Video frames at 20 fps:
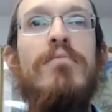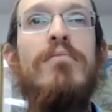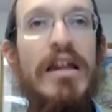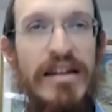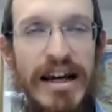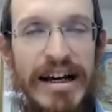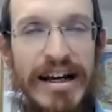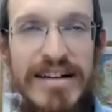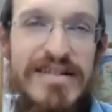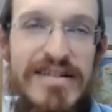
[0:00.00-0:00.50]

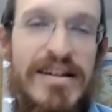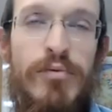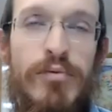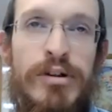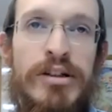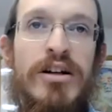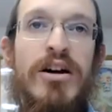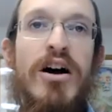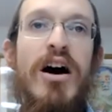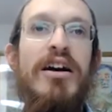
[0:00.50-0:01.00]
like I said,
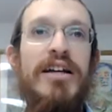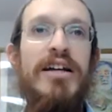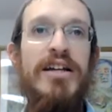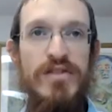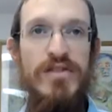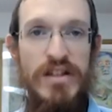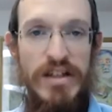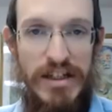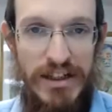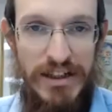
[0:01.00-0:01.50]
when God
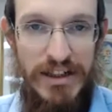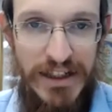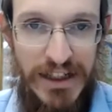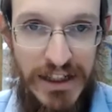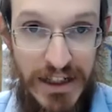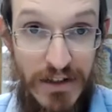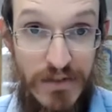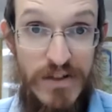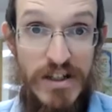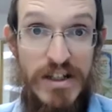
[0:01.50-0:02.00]
gives a healing, he
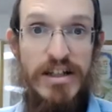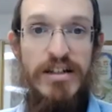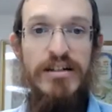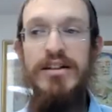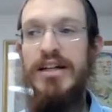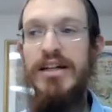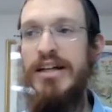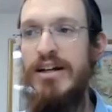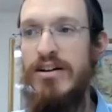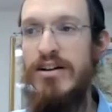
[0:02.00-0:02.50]
gives a
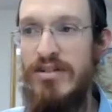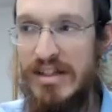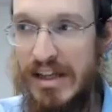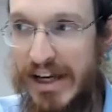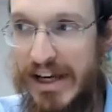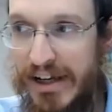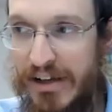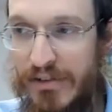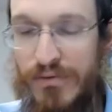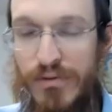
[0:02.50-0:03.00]
healing. Here it's
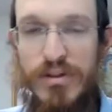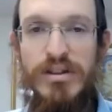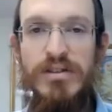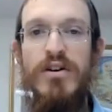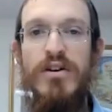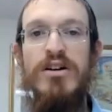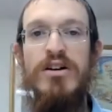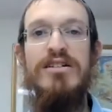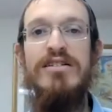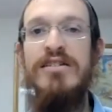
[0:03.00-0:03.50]
like, first of
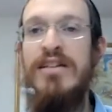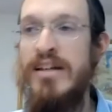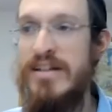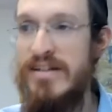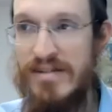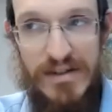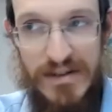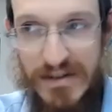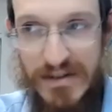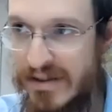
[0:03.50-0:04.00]
all, the
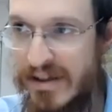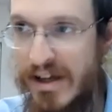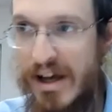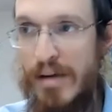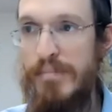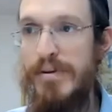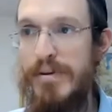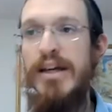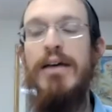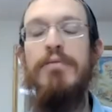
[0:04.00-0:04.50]
snakes didn't
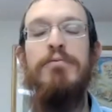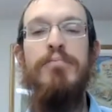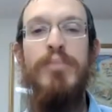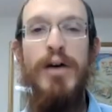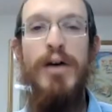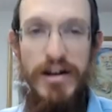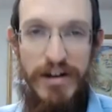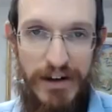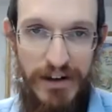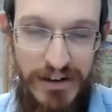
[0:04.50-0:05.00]
stop. They kept
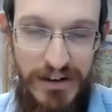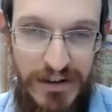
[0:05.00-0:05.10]
biting.